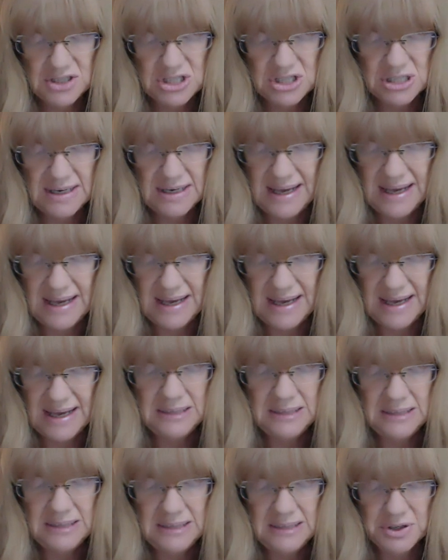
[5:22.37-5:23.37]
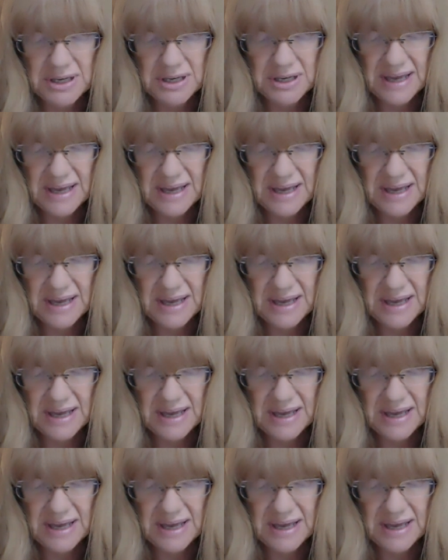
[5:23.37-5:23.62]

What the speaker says: in any book,